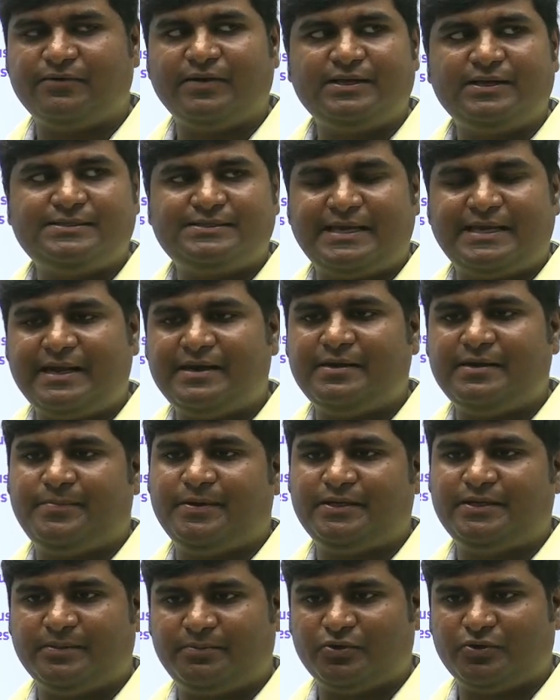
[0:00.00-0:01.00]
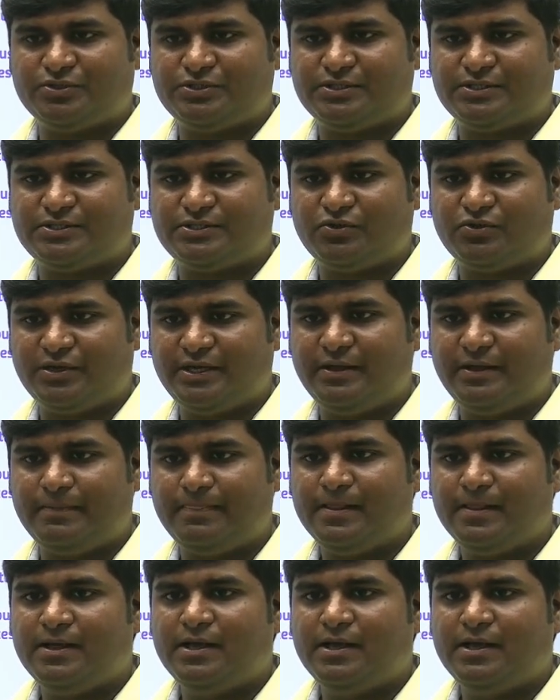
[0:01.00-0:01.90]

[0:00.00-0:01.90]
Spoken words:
revise, and repeat the process, okay?